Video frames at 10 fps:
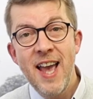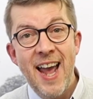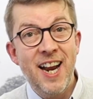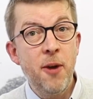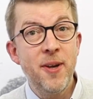
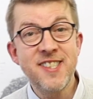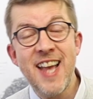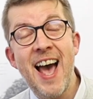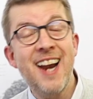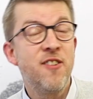Hello,
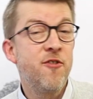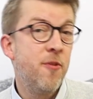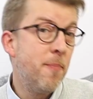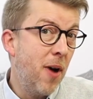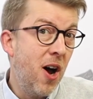it's Alan
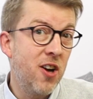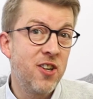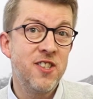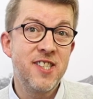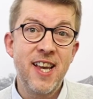from
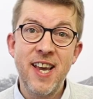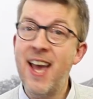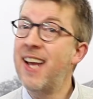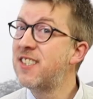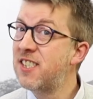Parker's
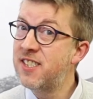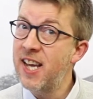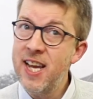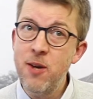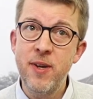here, and
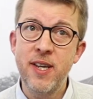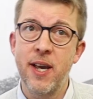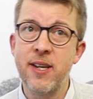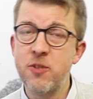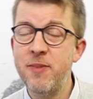today we're
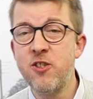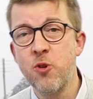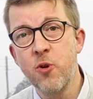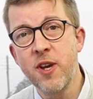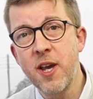going to be
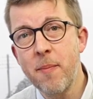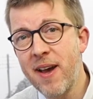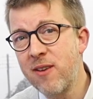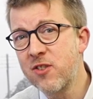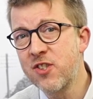talking
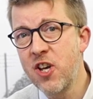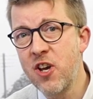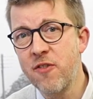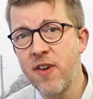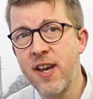about
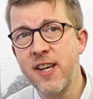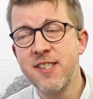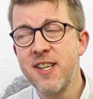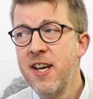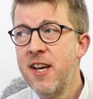
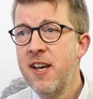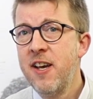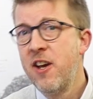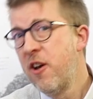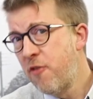surveys.
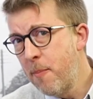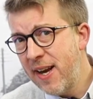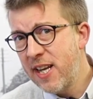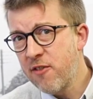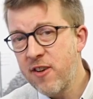For
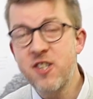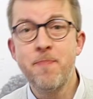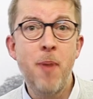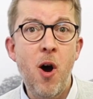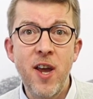many of us,
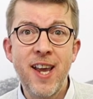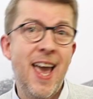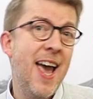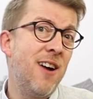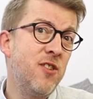buying a
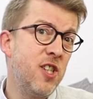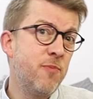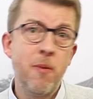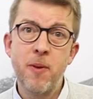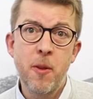house
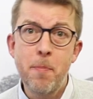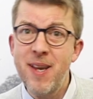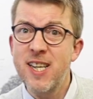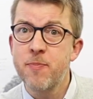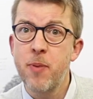is probably the
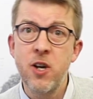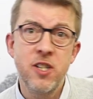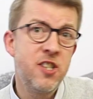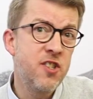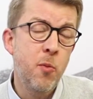biggest
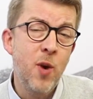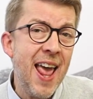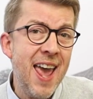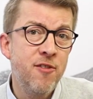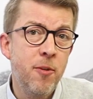purchase that
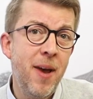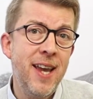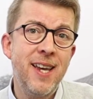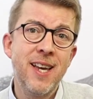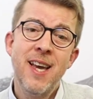we'll ever
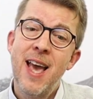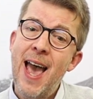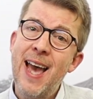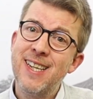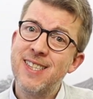make,
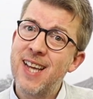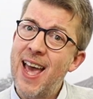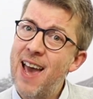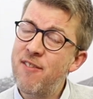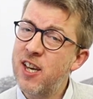and
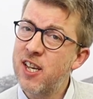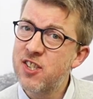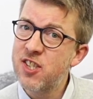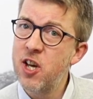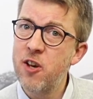having a
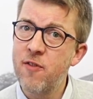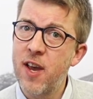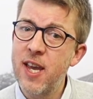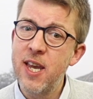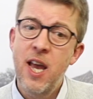
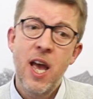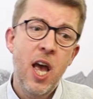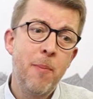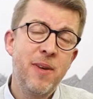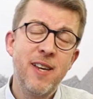survey
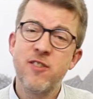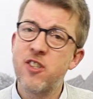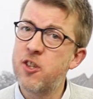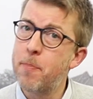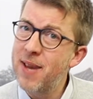gives
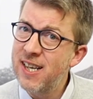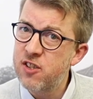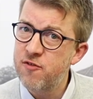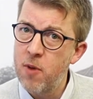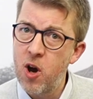us the
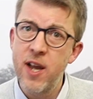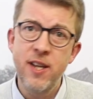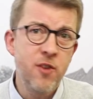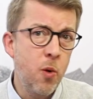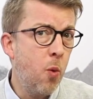peace of
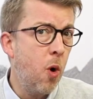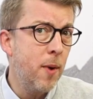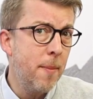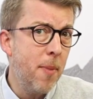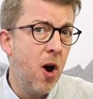mind that what
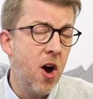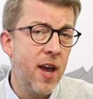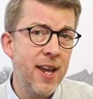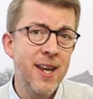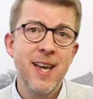we're
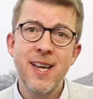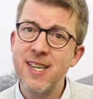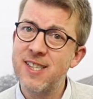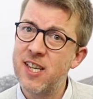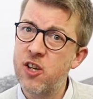buying
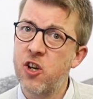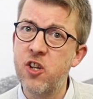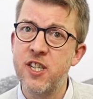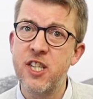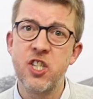is in good
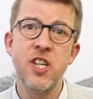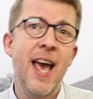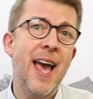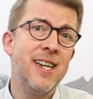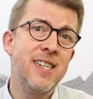condition
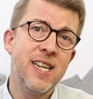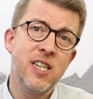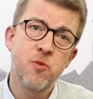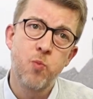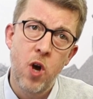and
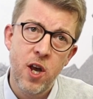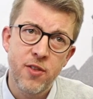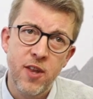it's worth